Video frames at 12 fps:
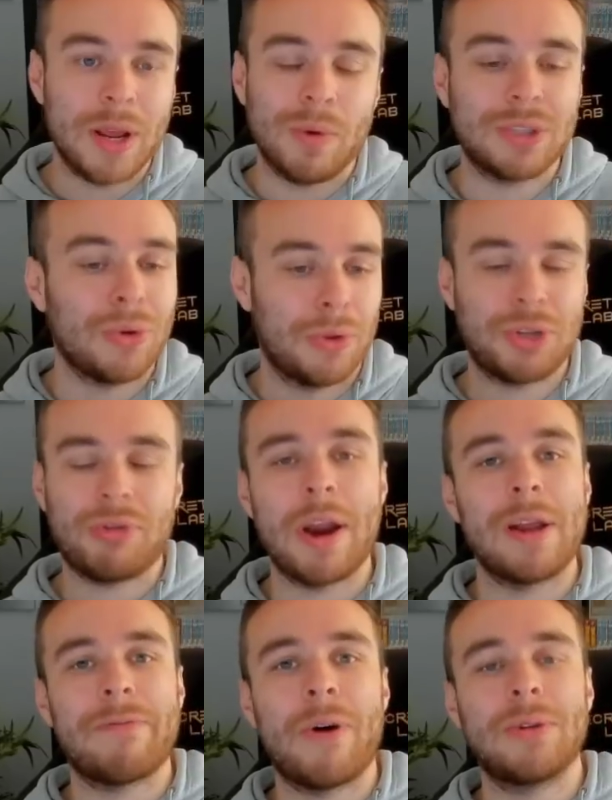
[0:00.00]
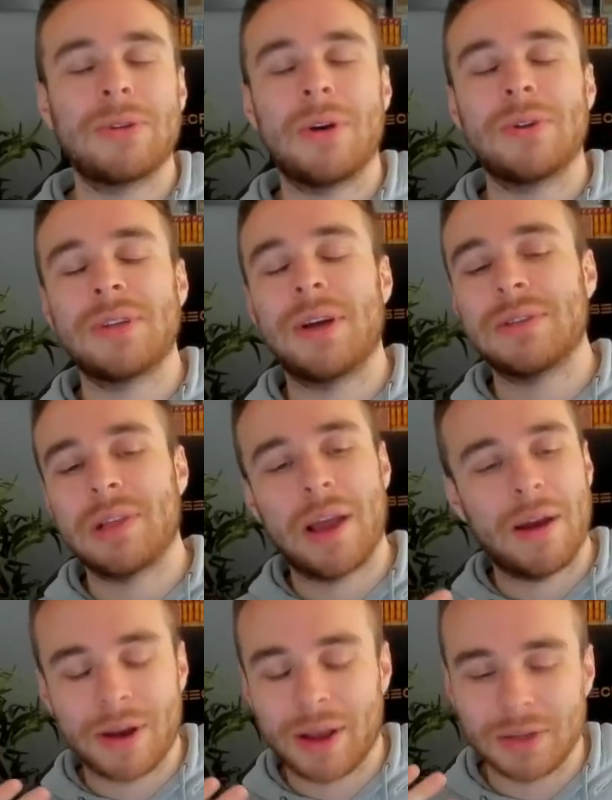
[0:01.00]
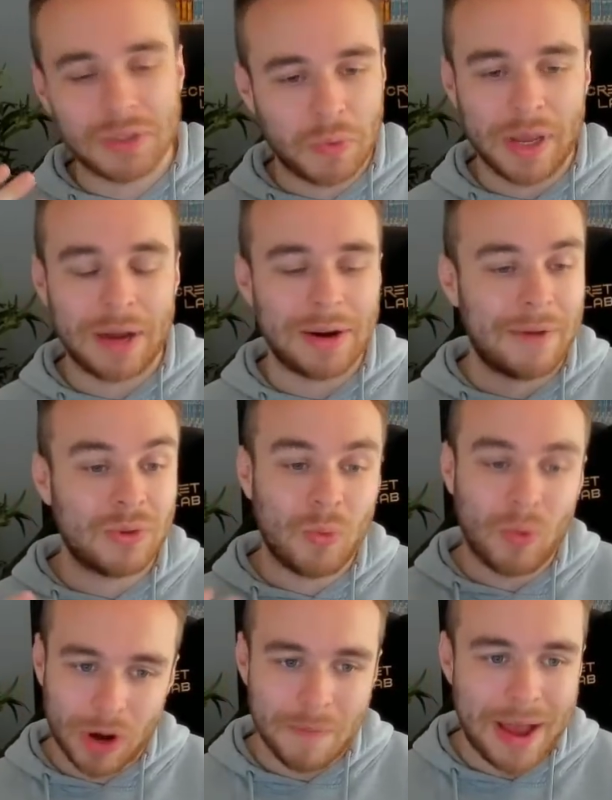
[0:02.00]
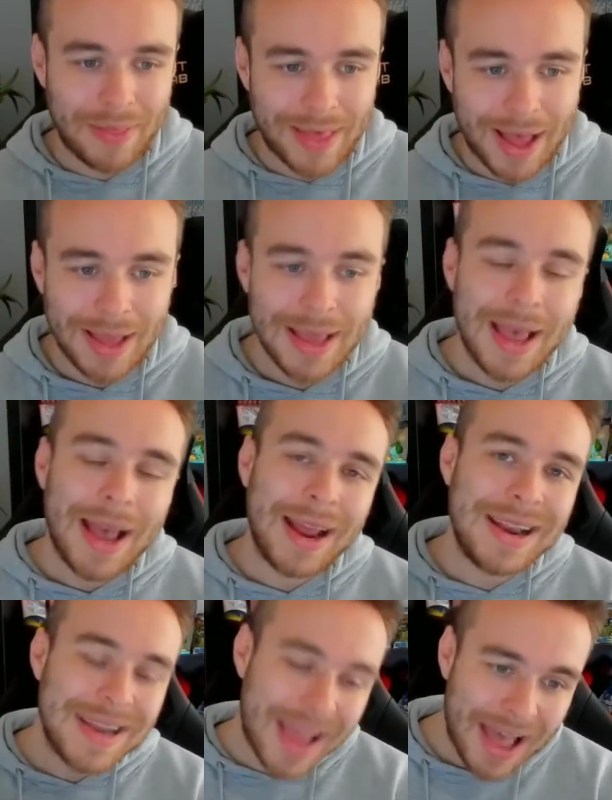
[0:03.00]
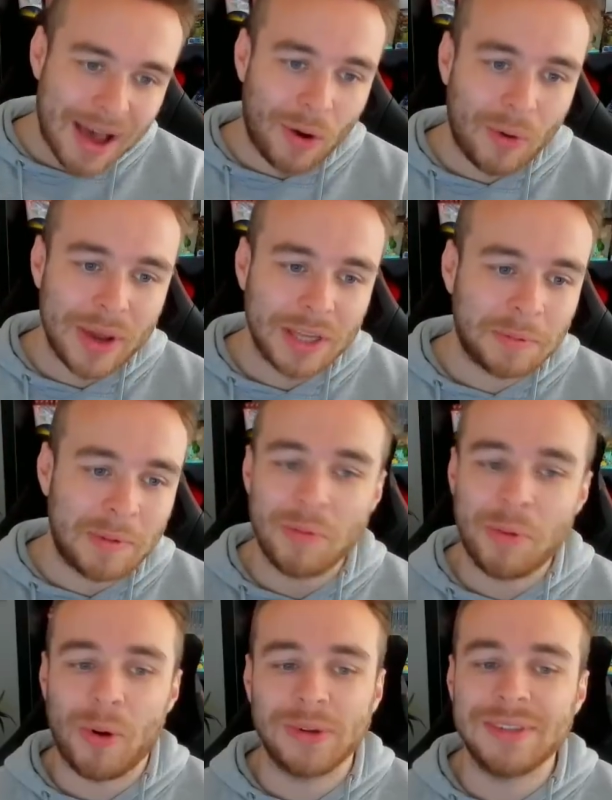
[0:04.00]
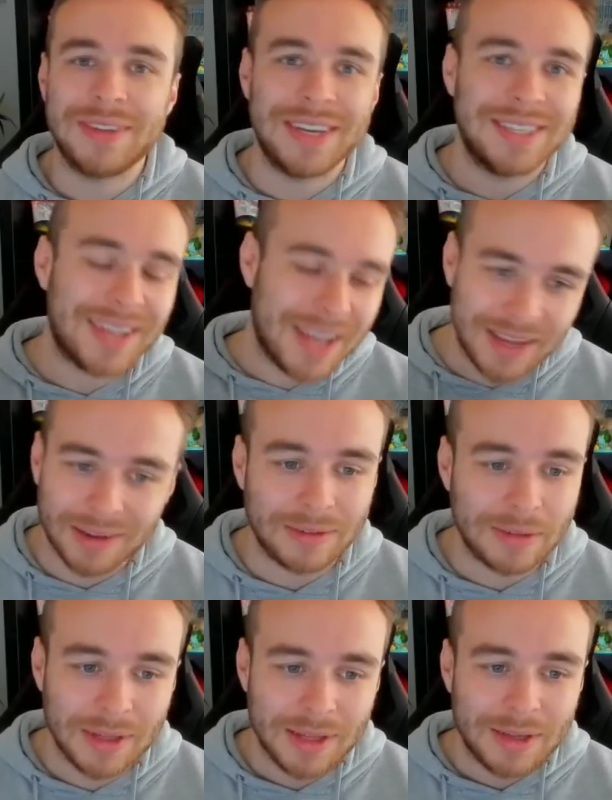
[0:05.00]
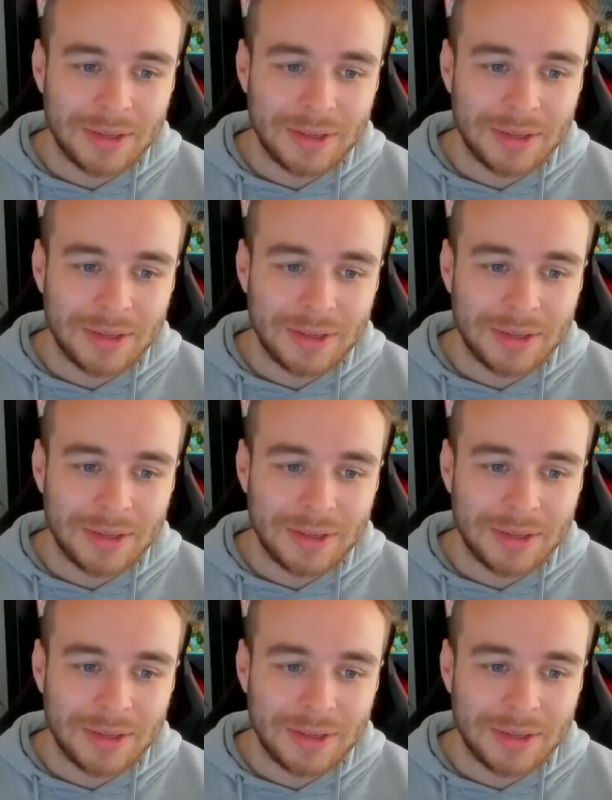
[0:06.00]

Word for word: We saw the training photos and I was like, okay, sweet, I don't have to worry about that. And now it's been reported that he's ill.